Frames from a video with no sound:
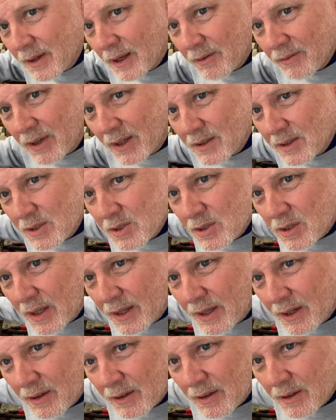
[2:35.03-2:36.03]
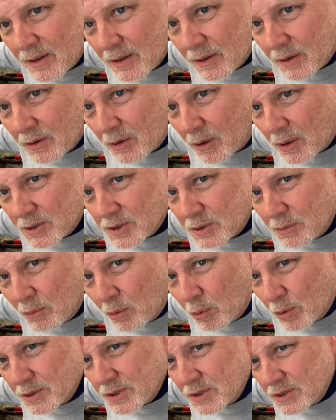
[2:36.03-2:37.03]
Now I've got this laying across some
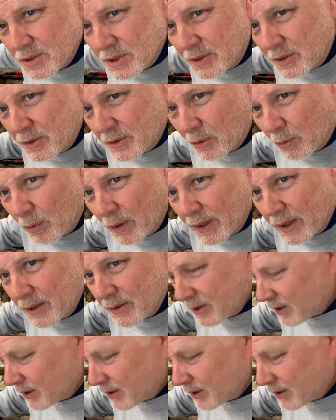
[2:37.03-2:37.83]
horses here in a way